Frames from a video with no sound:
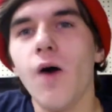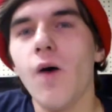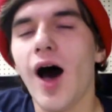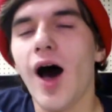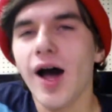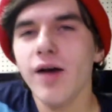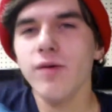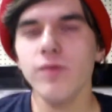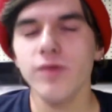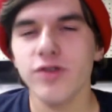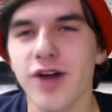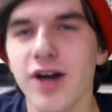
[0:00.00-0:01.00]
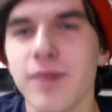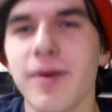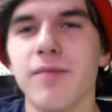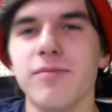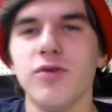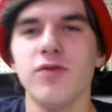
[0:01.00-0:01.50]
I thought about
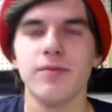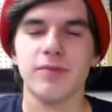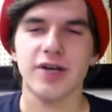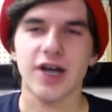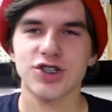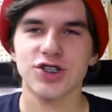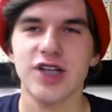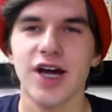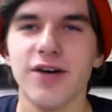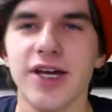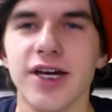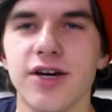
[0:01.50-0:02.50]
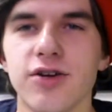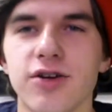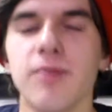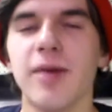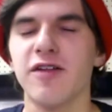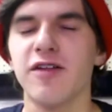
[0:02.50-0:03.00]
moving production down here to the
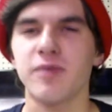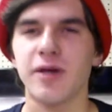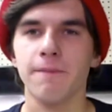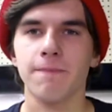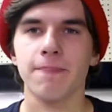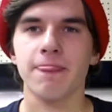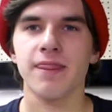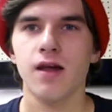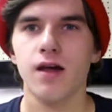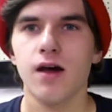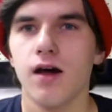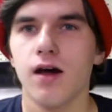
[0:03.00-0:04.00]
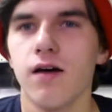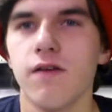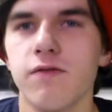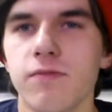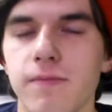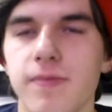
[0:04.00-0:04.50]
basement of
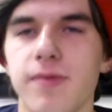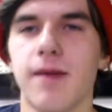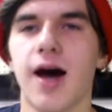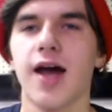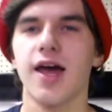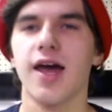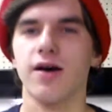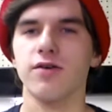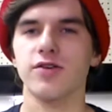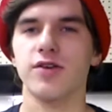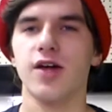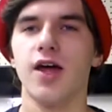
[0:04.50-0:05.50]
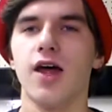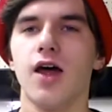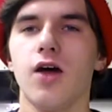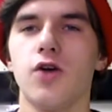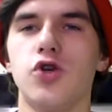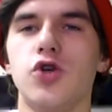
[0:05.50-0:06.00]
my house
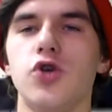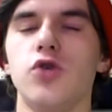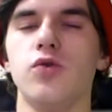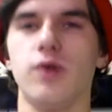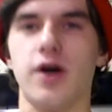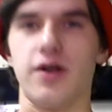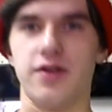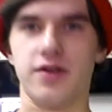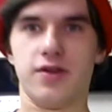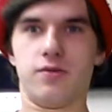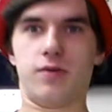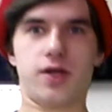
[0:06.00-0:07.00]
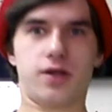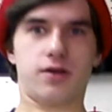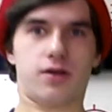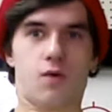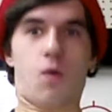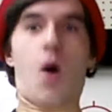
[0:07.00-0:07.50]
to... Wow, this is really...
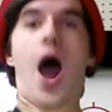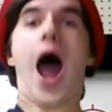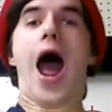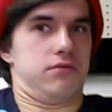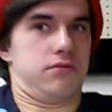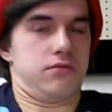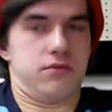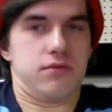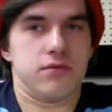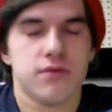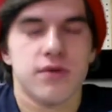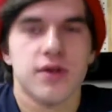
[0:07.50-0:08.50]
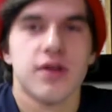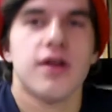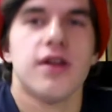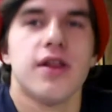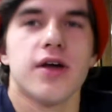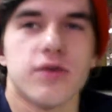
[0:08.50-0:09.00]
Why? It
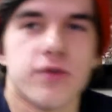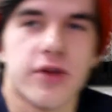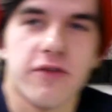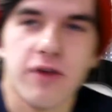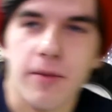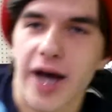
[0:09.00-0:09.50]
goes really far back.